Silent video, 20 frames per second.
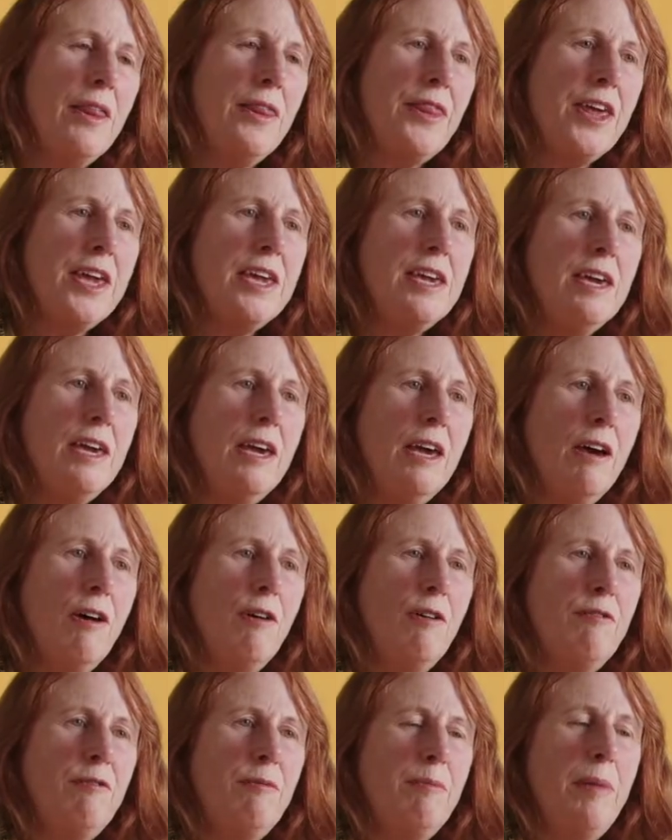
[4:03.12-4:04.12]
Thinking
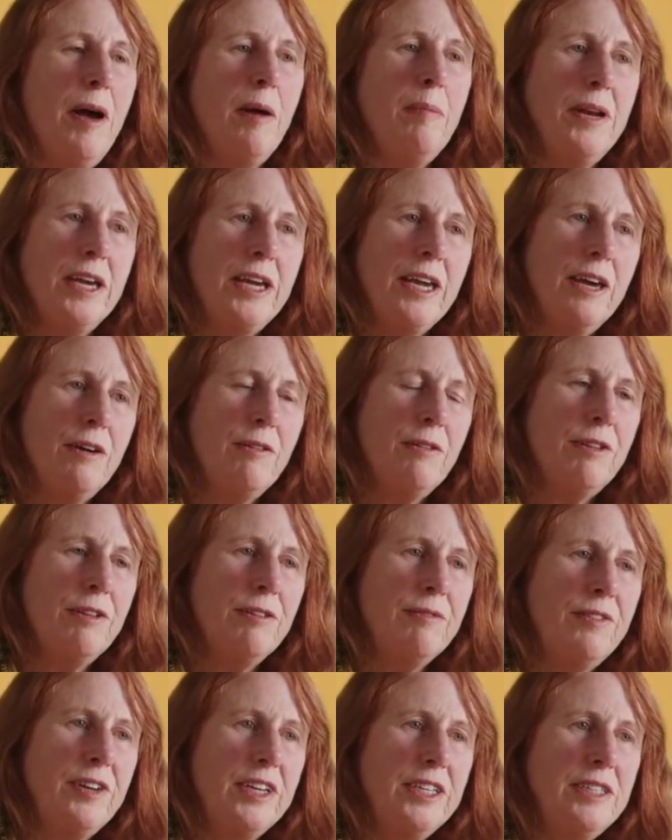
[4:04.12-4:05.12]
of public health
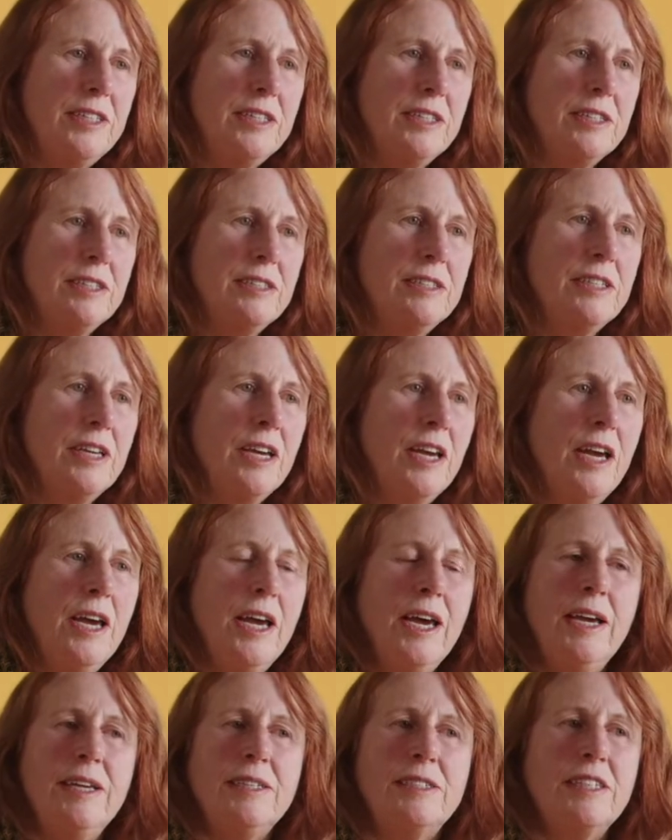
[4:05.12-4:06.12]
at Flinders,
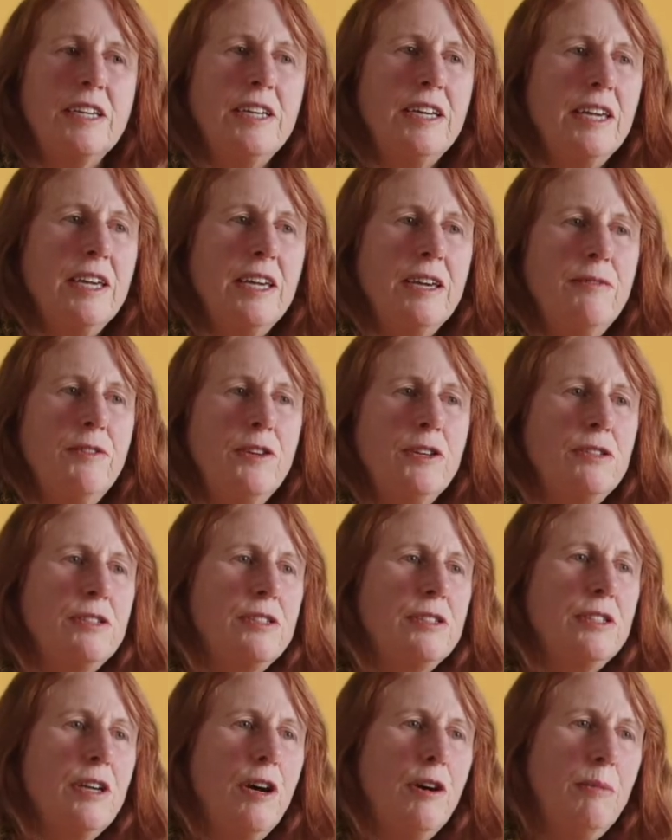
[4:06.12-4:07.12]
it's going to give you
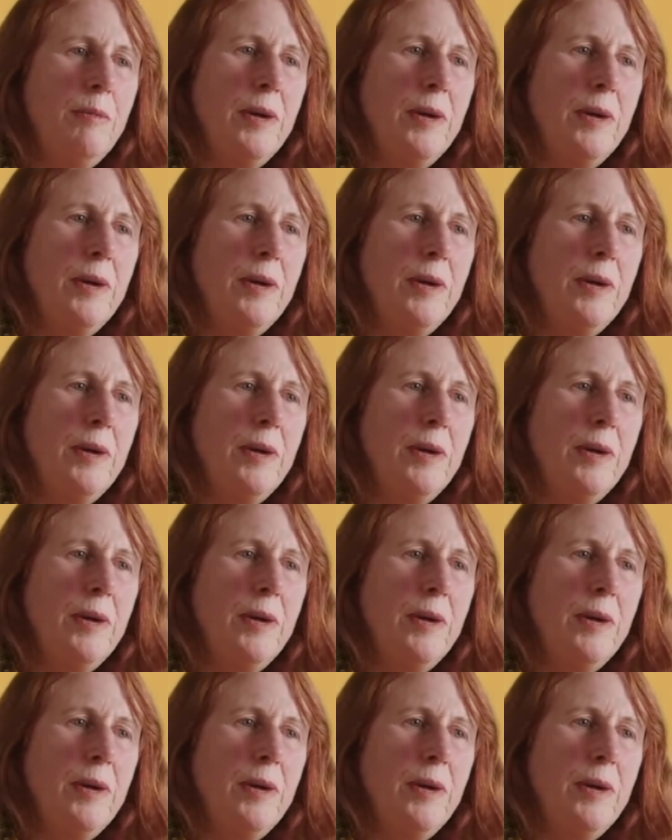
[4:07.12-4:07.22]
so